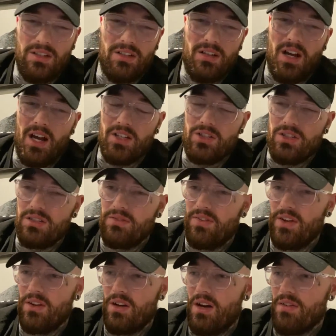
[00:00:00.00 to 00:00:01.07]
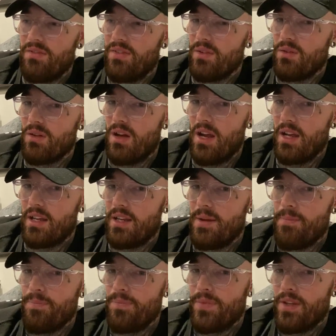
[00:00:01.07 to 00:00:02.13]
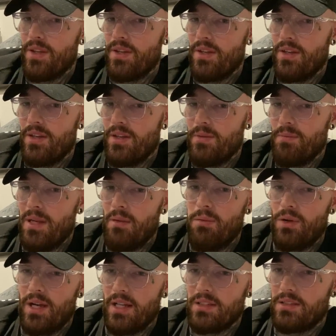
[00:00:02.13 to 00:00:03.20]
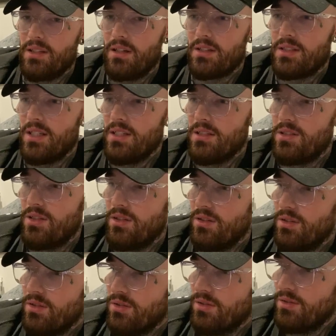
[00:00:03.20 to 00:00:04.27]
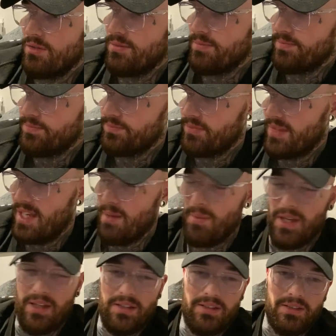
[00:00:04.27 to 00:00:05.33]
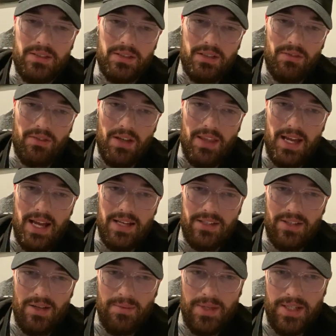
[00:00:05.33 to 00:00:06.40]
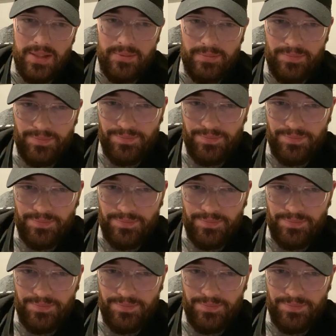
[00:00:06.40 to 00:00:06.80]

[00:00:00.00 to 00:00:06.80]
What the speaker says: Like I feel like people get sucked into gimmicks and stuff like that. Do you know what I mean?